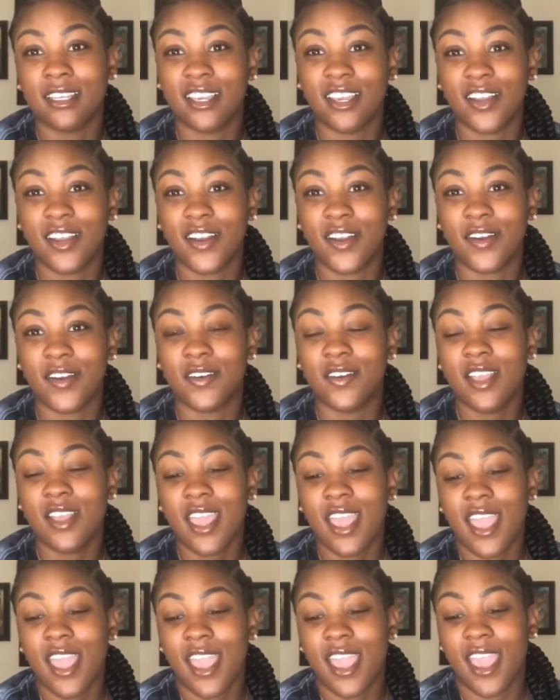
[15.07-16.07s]

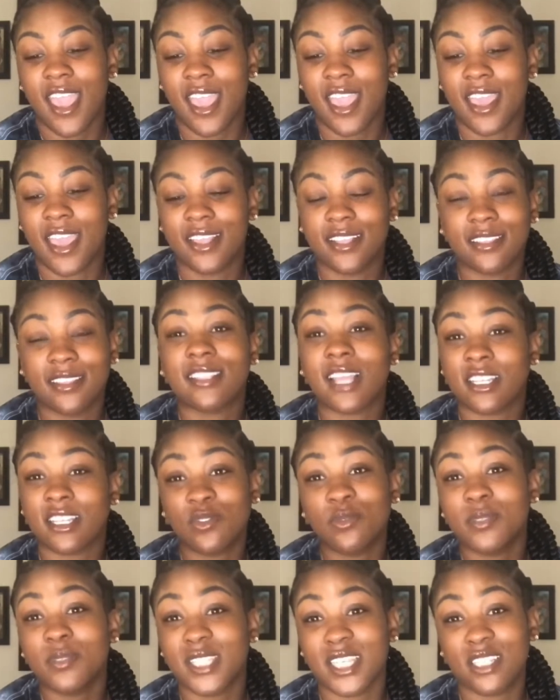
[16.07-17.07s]
and
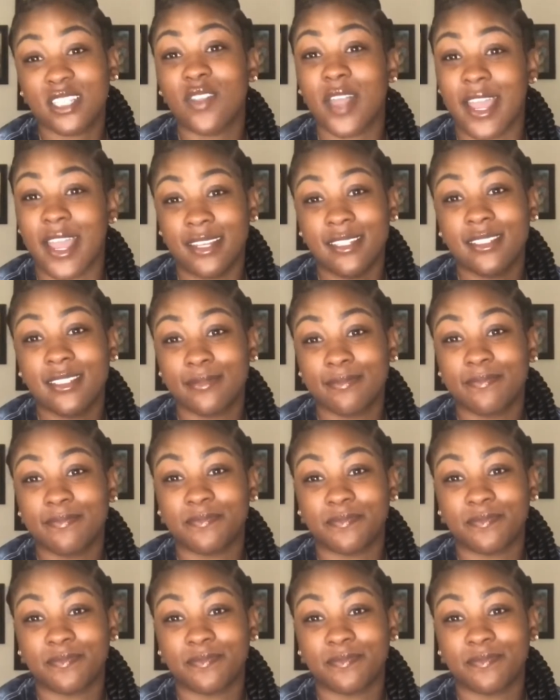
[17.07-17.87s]
that's from Six Flags.